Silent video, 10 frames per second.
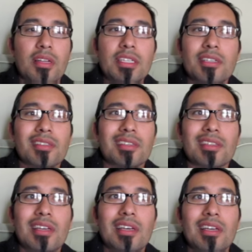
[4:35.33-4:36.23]
And she says,
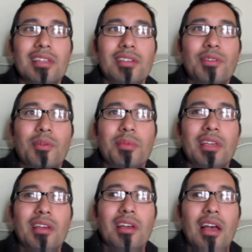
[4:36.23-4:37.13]
she told me,
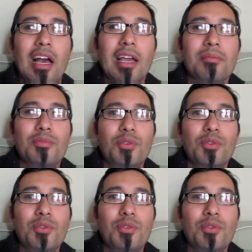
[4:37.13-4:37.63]
I'm